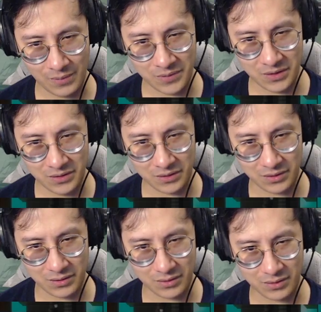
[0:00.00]
empty
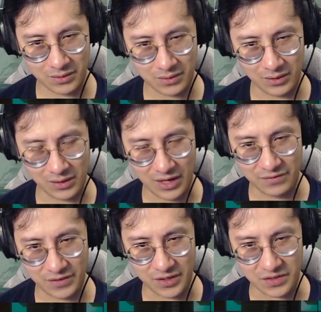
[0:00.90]
a
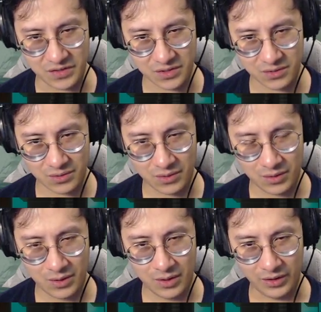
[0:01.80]
life is
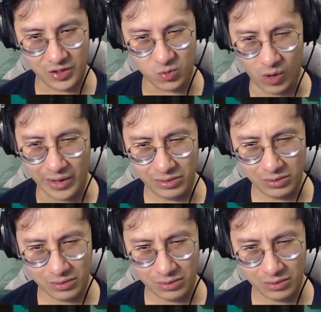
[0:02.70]
is one?